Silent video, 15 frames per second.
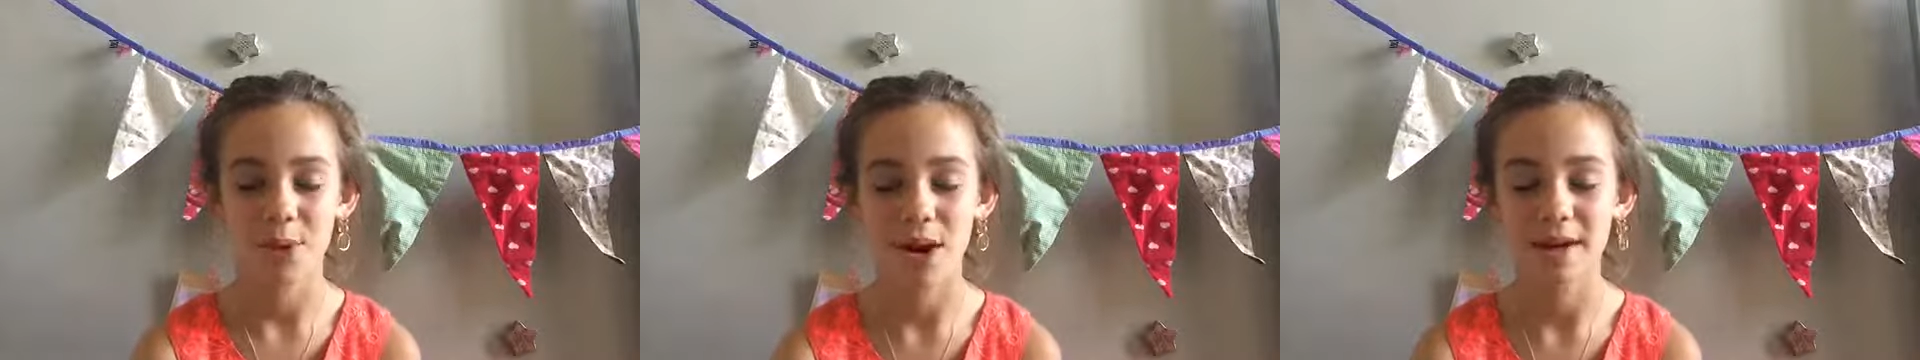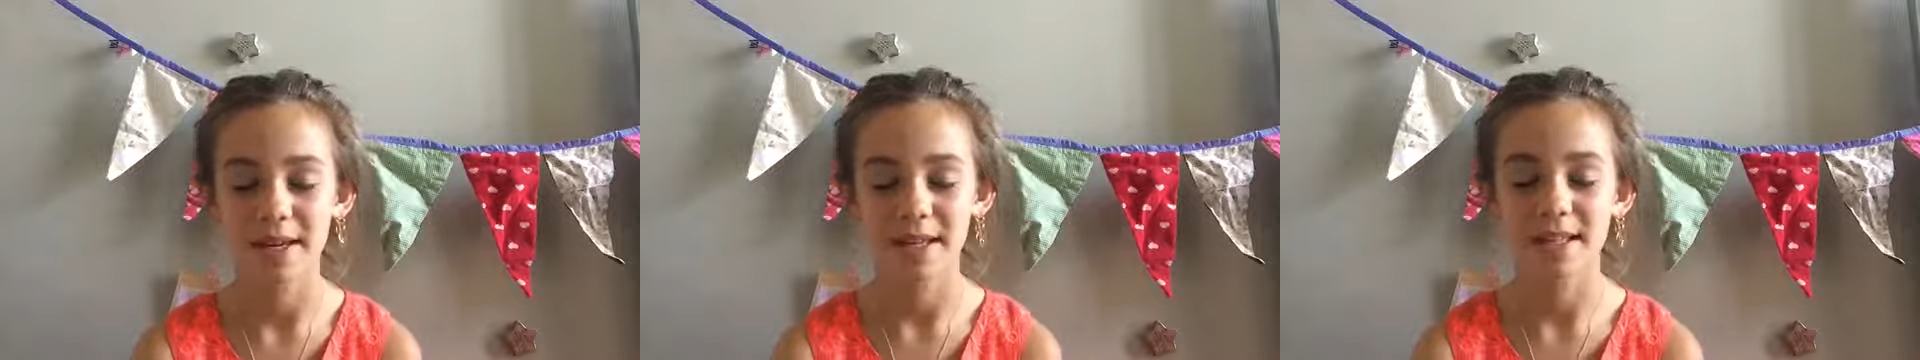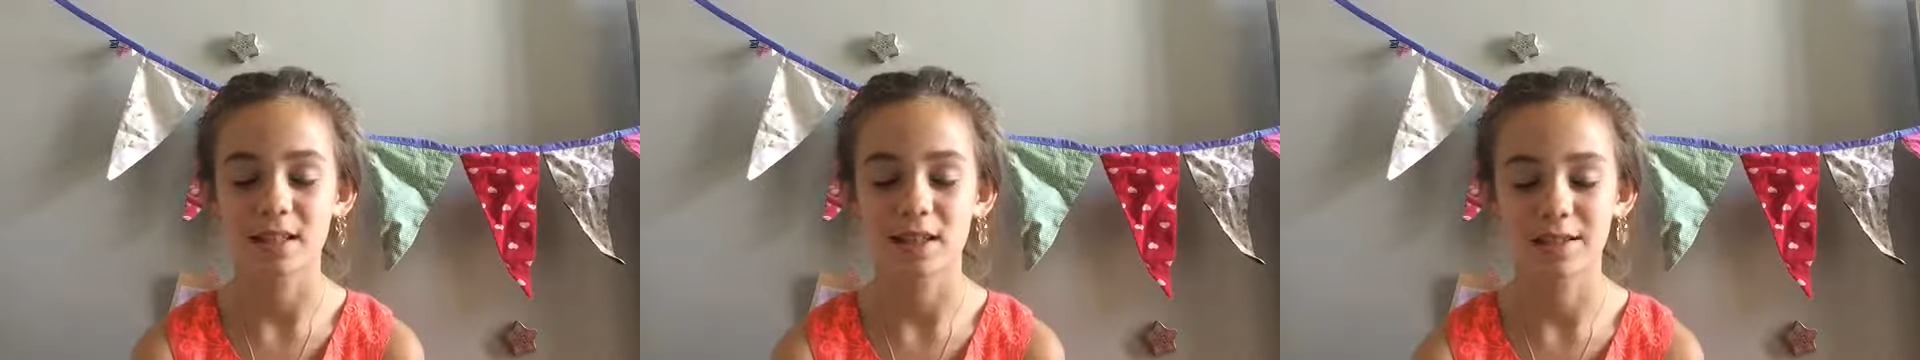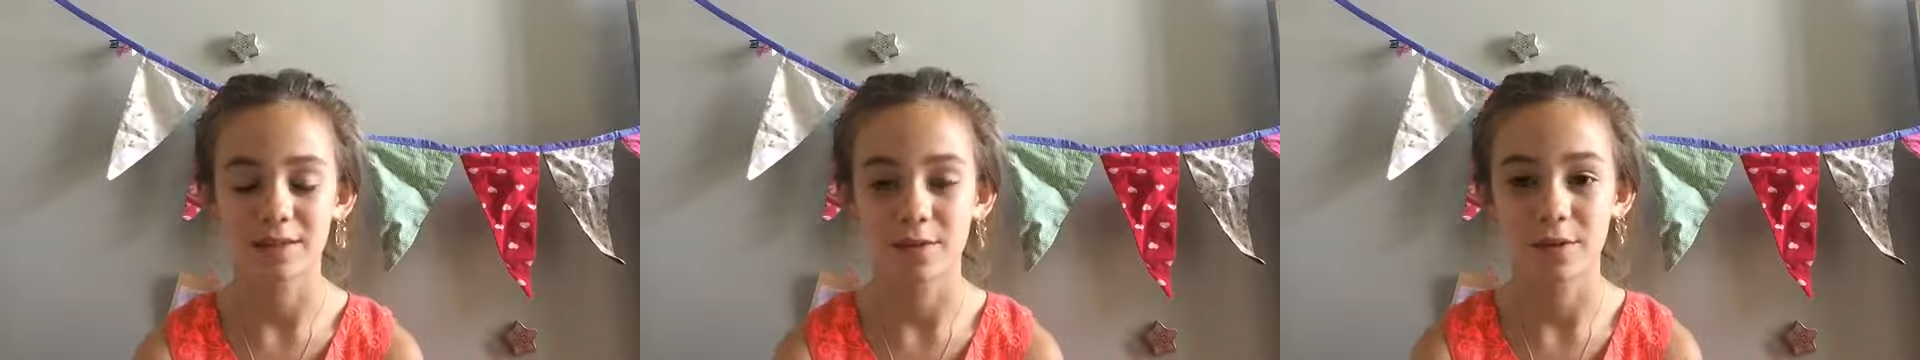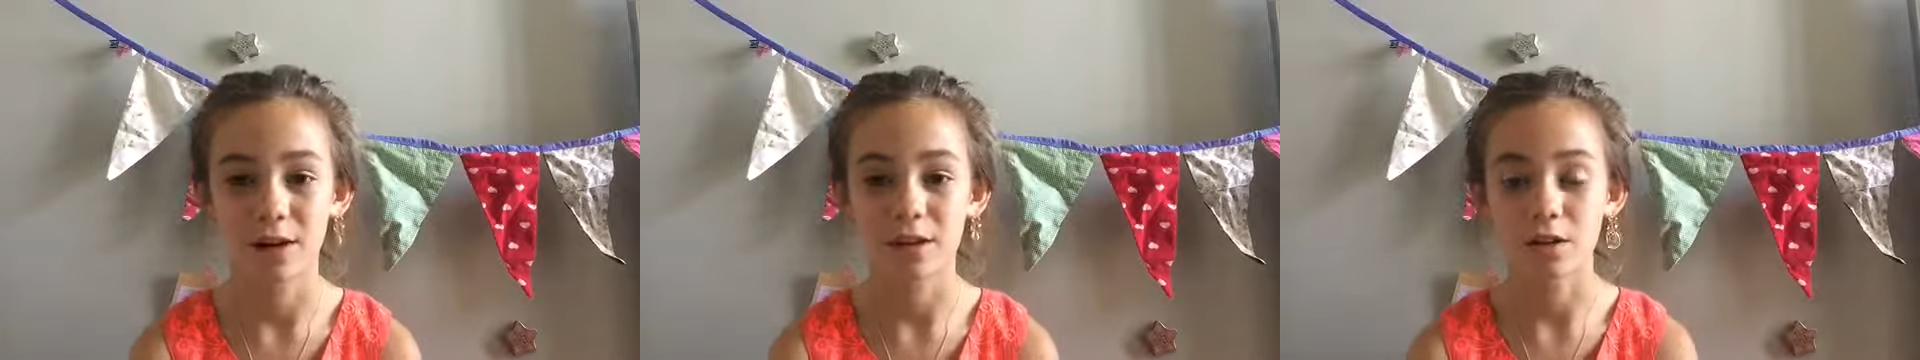but it is
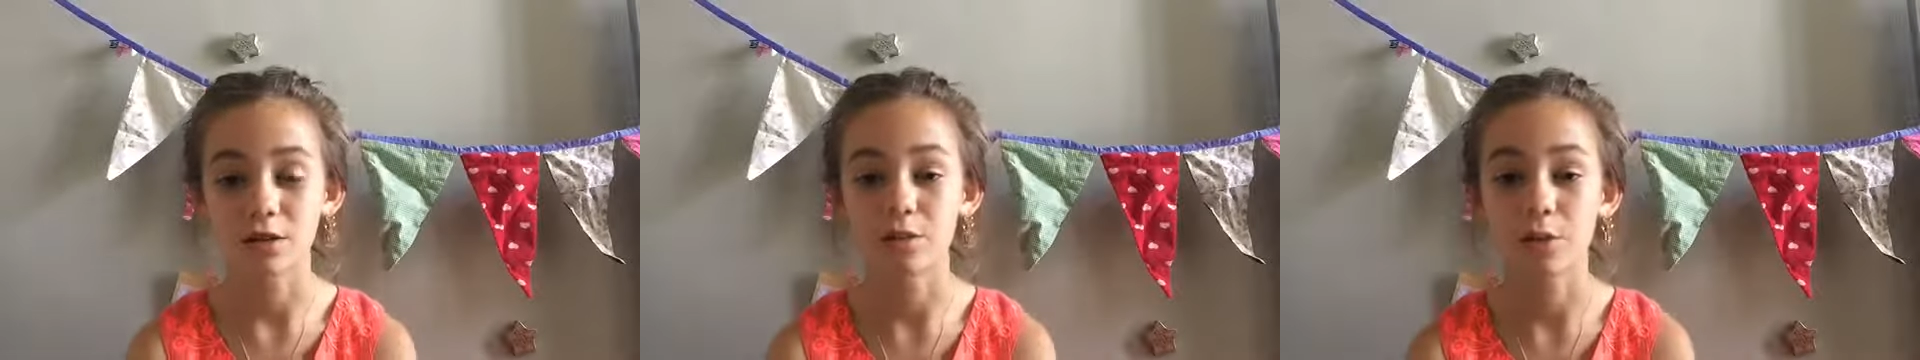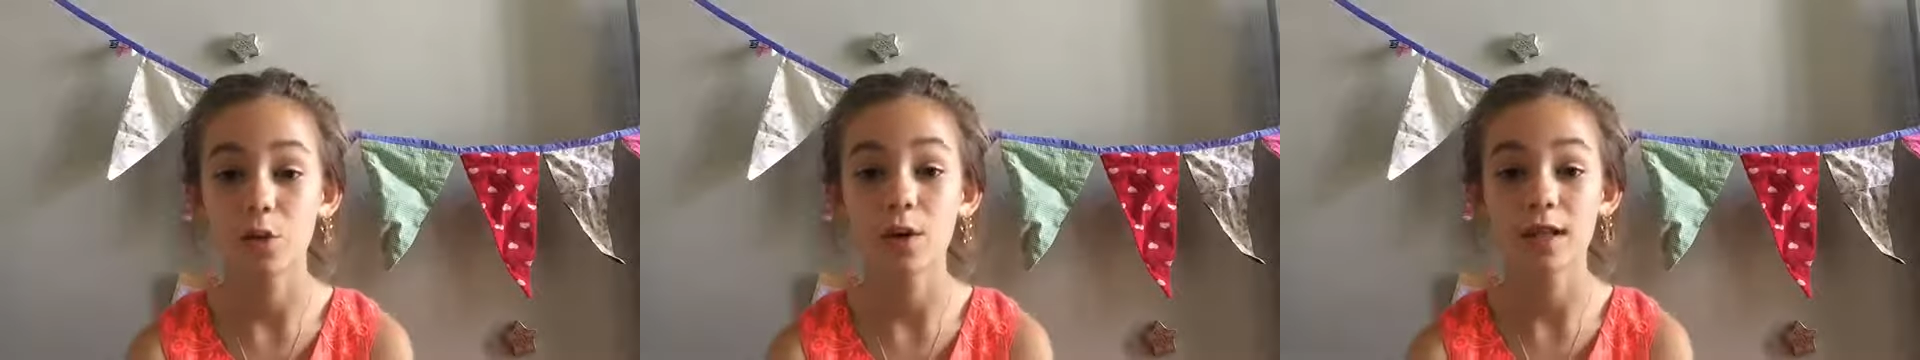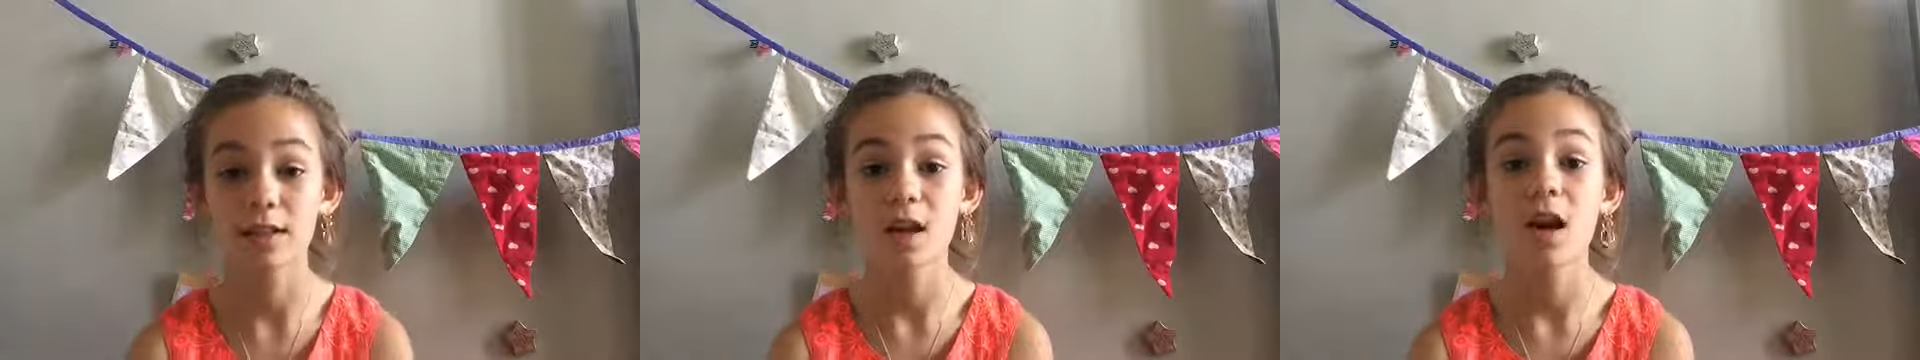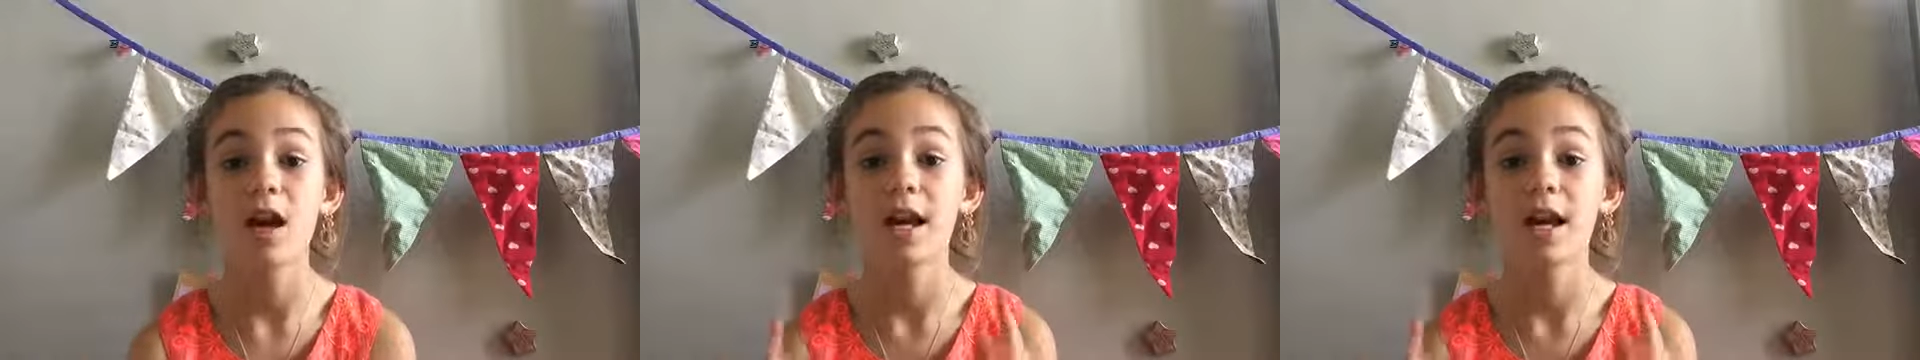still very useful, is